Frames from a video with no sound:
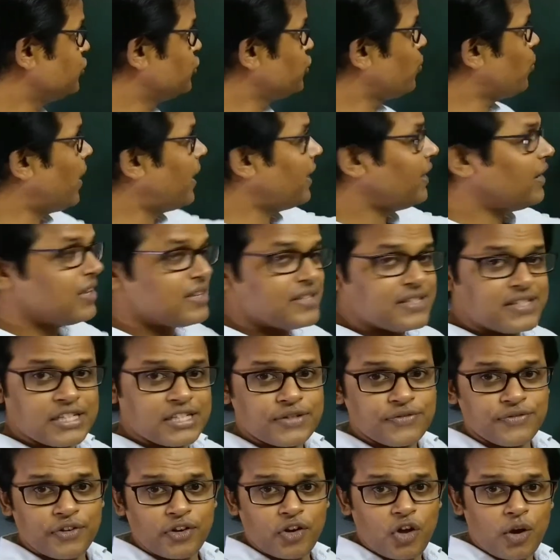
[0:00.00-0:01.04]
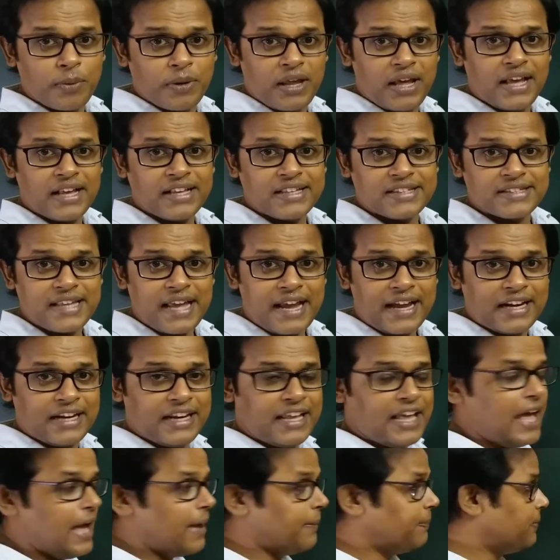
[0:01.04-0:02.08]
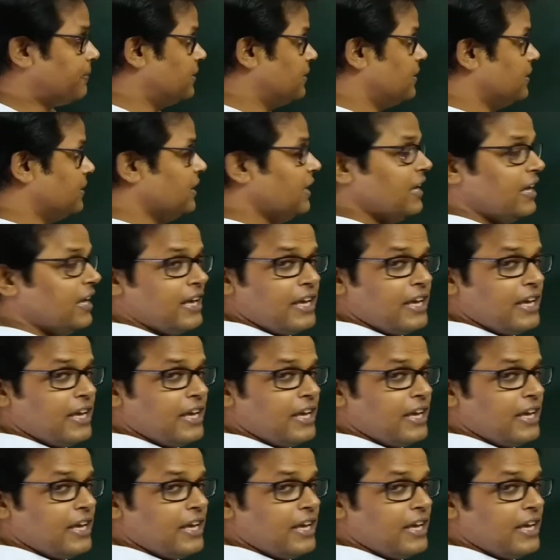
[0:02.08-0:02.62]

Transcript: So when does this phenomenon exactly happen?